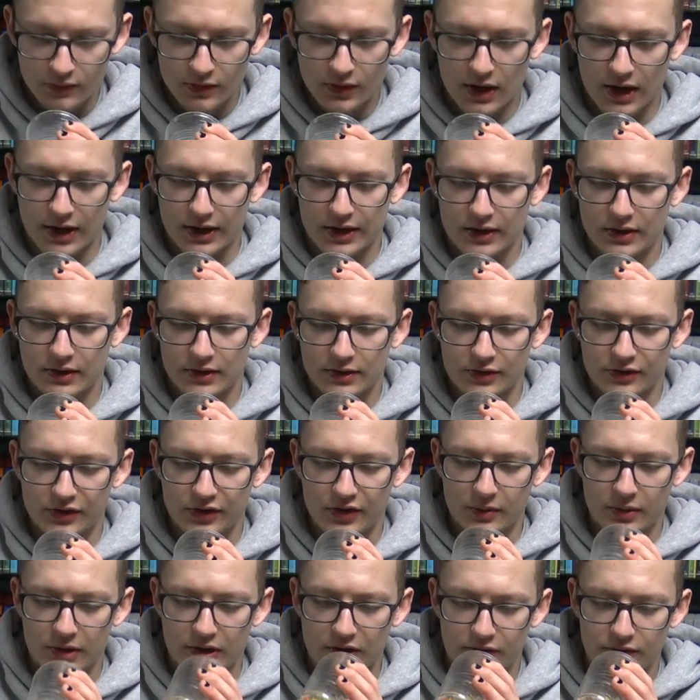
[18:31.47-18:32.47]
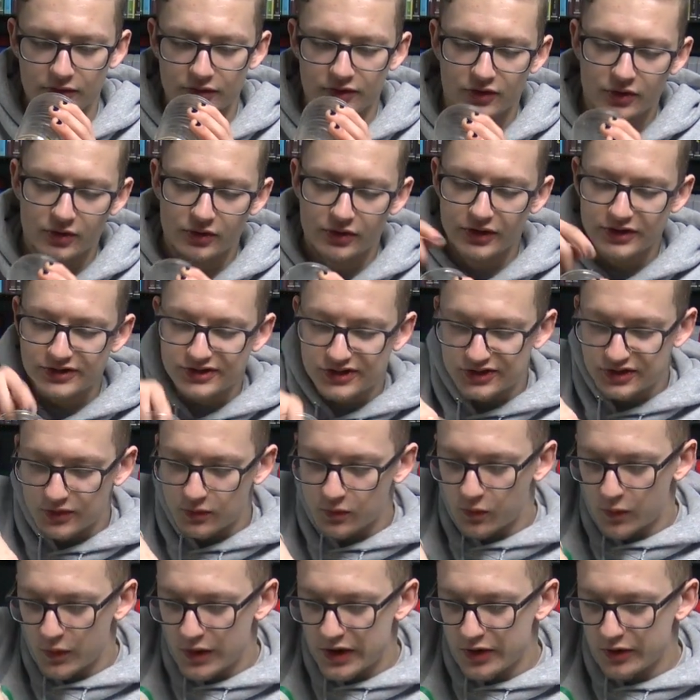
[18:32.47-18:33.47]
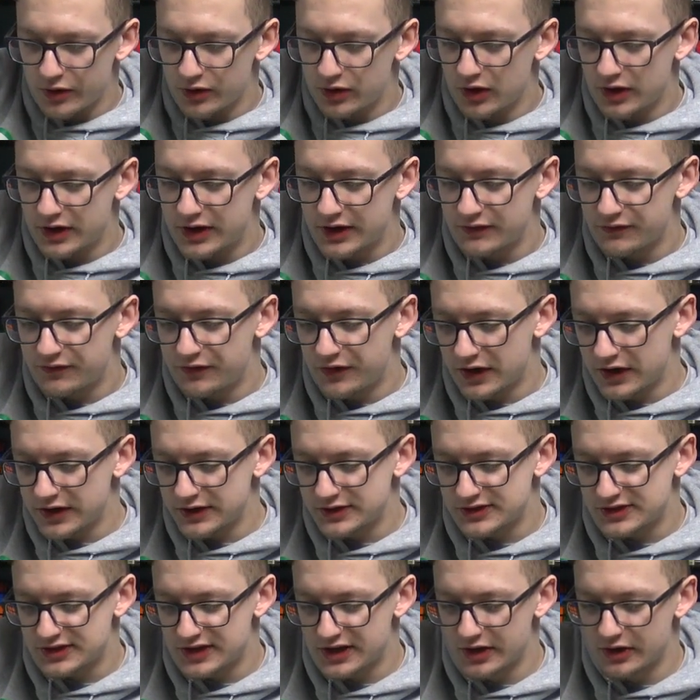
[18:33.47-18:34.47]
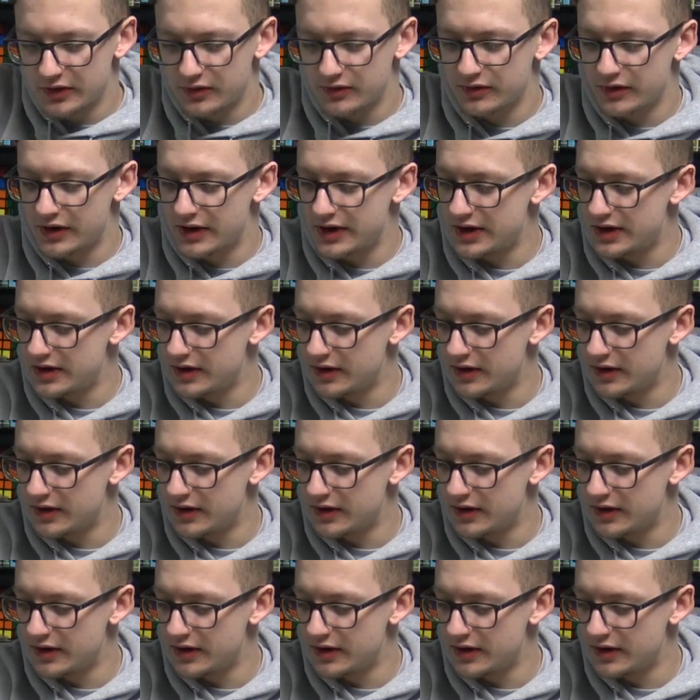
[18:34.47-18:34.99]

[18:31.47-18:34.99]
Alright, you think we could... Dude, this is a weird-looking fucking Skittle right